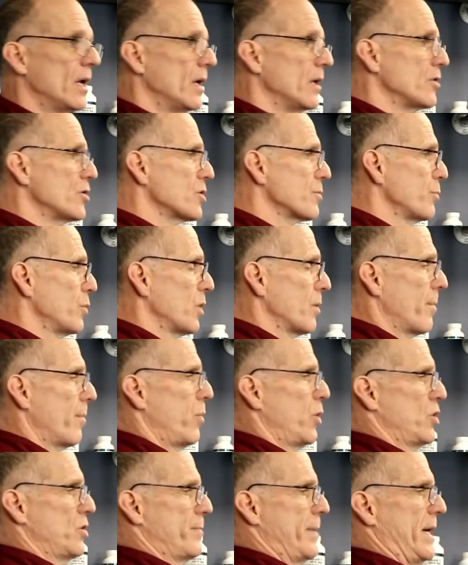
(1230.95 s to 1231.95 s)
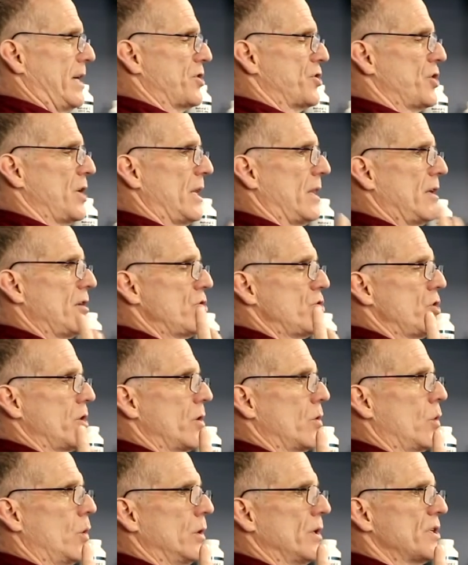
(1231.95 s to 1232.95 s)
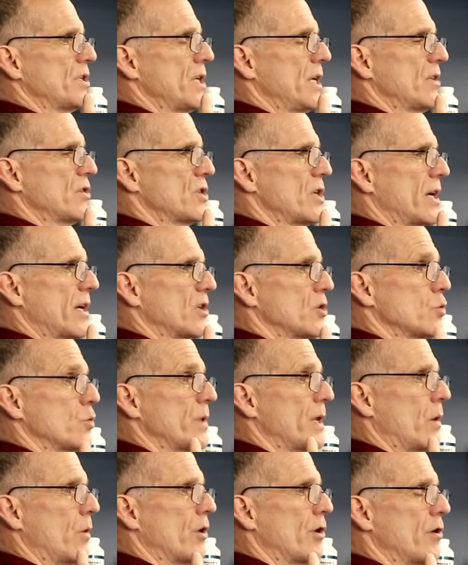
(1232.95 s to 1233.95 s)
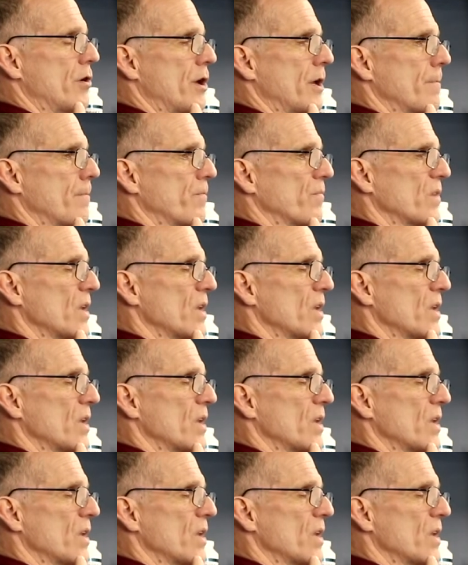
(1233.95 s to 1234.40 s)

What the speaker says: Just push back gently so you can hold it 10 seconds without hurting.